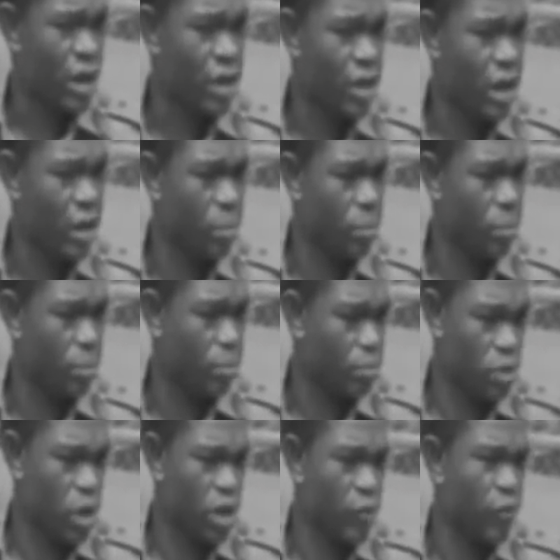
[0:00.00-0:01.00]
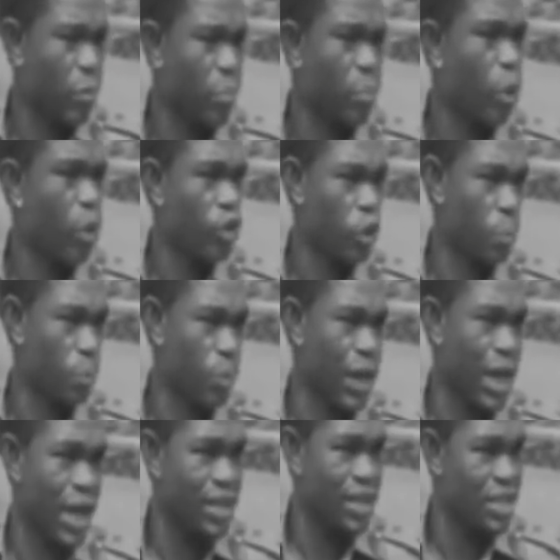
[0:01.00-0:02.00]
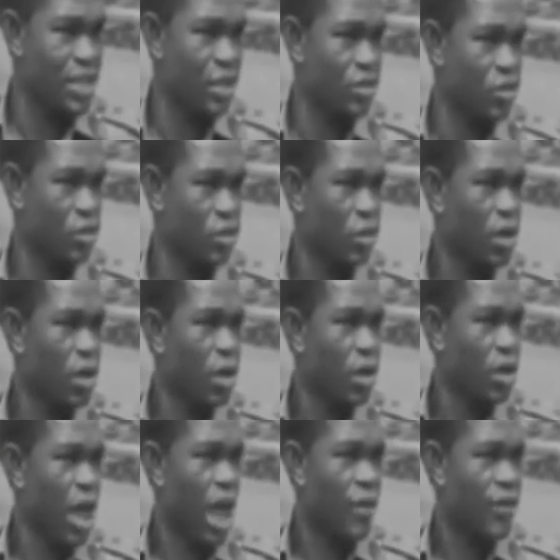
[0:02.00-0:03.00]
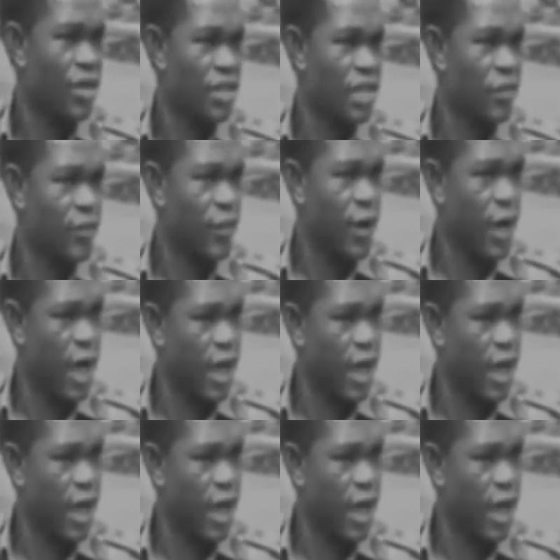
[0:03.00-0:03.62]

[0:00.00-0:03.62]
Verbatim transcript: even if it is not moving. Wow. Are you